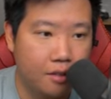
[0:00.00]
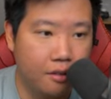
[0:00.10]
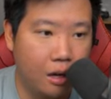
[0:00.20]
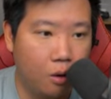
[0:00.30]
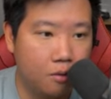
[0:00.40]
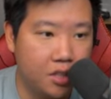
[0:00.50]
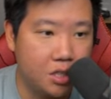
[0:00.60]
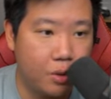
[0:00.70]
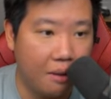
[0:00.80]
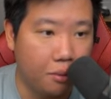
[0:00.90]
Now
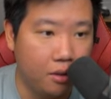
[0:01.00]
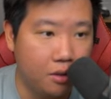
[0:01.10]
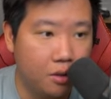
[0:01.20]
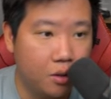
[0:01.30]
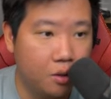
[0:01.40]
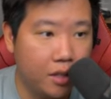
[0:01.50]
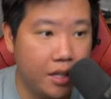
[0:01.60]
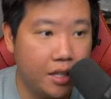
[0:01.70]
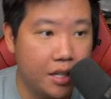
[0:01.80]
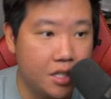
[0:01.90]
this rebel,
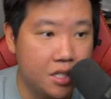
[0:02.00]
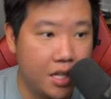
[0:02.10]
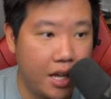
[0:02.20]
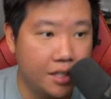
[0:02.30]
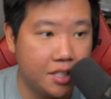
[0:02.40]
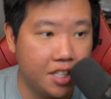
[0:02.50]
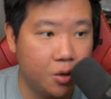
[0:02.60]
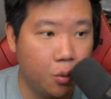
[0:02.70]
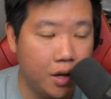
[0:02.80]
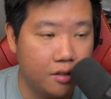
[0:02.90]
it is a tier
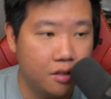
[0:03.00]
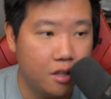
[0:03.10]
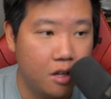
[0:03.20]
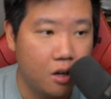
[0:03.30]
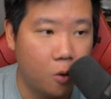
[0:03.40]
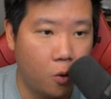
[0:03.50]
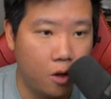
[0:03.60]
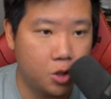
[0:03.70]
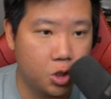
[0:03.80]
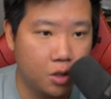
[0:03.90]
1
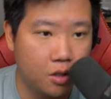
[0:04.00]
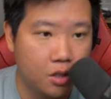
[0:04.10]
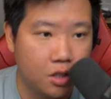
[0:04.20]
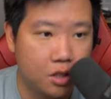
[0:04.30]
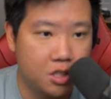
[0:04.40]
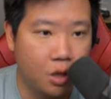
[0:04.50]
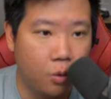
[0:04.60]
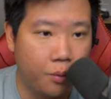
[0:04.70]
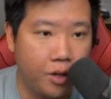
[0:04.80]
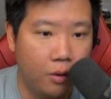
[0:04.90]
archer. So
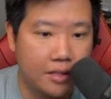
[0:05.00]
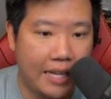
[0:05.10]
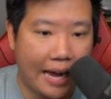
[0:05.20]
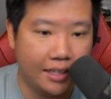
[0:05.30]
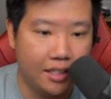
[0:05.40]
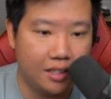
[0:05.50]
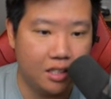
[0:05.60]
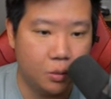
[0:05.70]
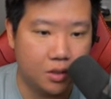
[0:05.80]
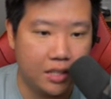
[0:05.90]
when we go attack it,
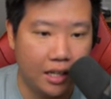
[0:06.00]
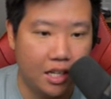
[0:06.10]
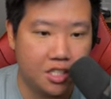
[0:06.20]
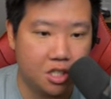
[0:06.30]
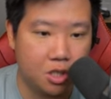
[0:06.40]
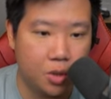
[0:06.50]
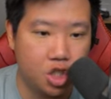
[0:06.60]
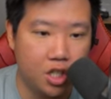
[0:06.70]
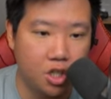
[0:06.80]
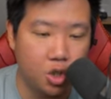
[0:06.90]
it will tell us to
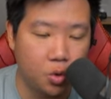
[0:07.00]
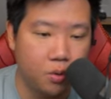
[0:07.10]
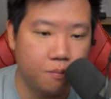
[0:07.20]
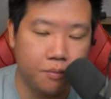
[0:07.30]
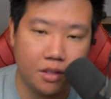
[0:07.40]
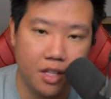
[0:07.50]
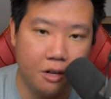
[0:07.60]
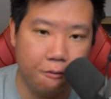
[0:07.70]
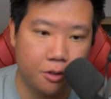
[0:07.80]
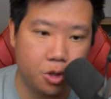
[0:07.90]
switch into
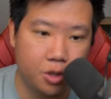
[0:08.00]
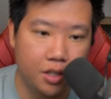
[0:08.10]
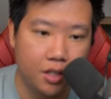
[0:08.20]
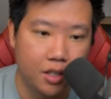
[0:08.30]
infantry.